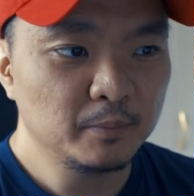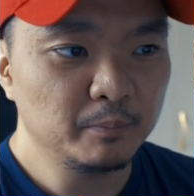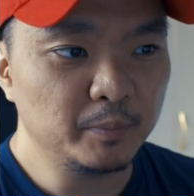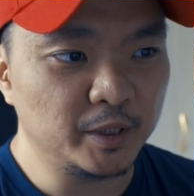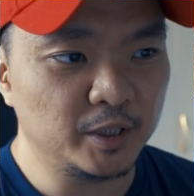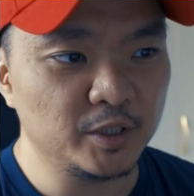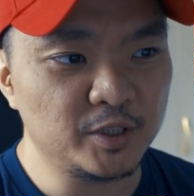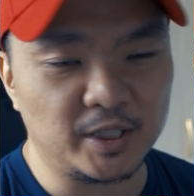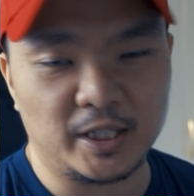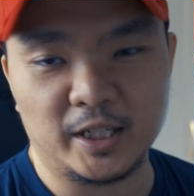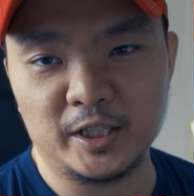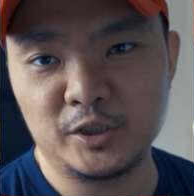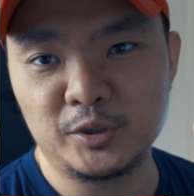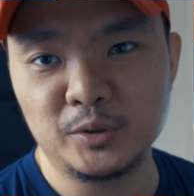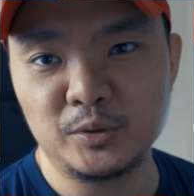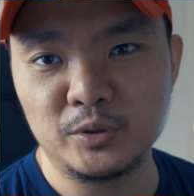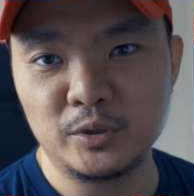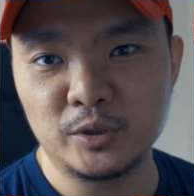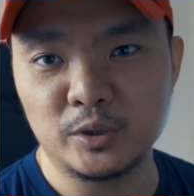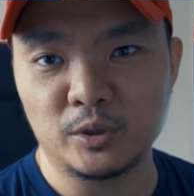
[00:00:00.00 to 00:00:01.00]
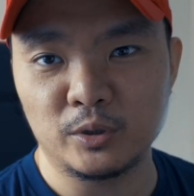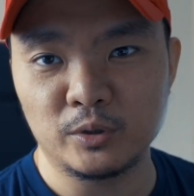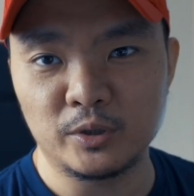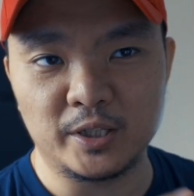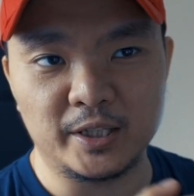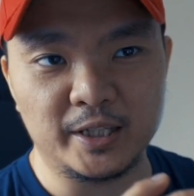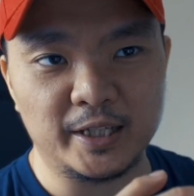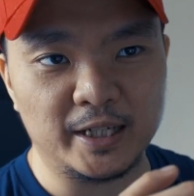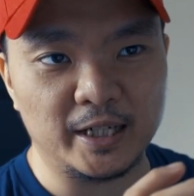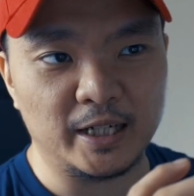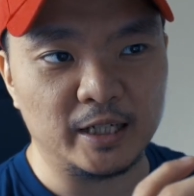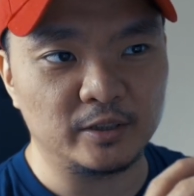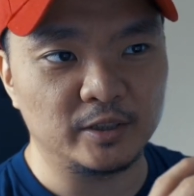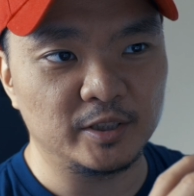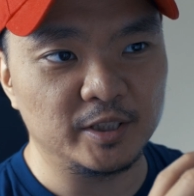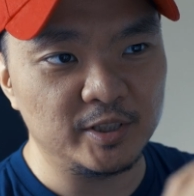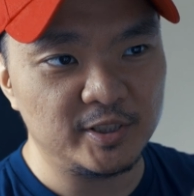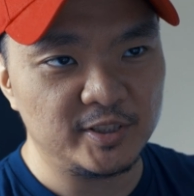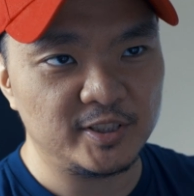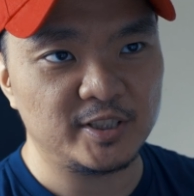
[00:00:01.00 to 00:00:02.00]
because I do know
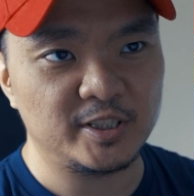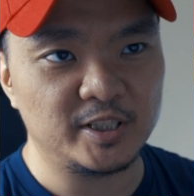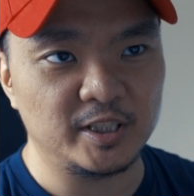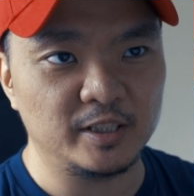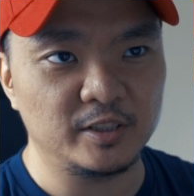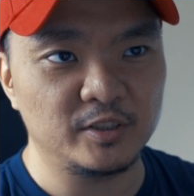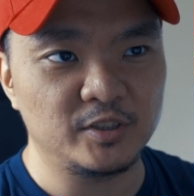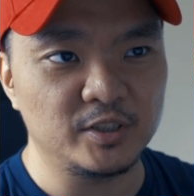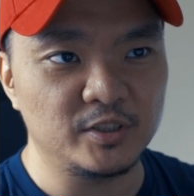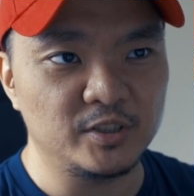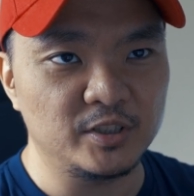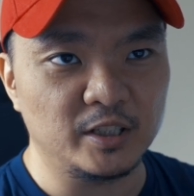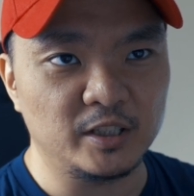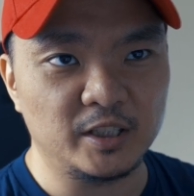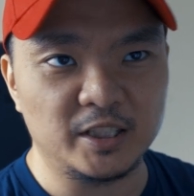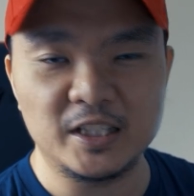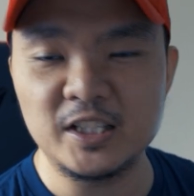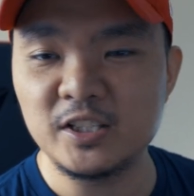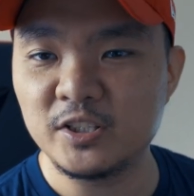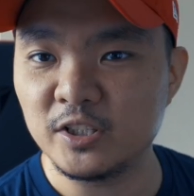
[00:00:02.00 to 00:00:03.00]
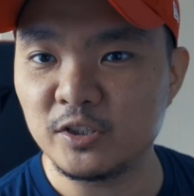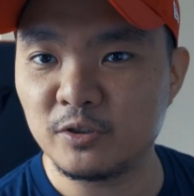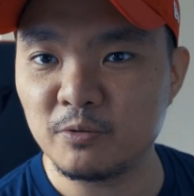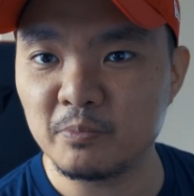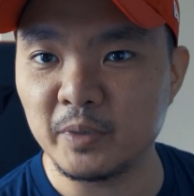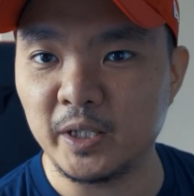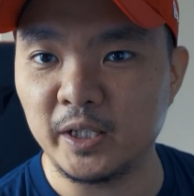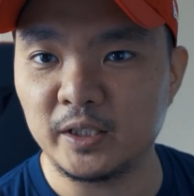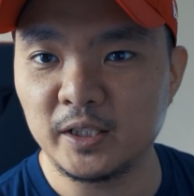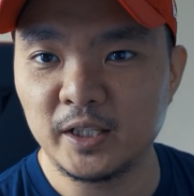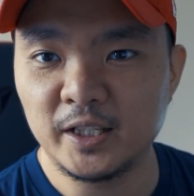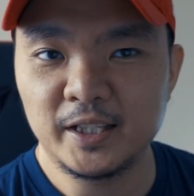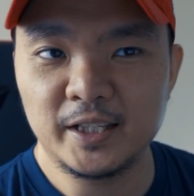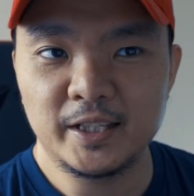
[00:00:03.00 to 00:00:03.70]
that these things is not easy to make,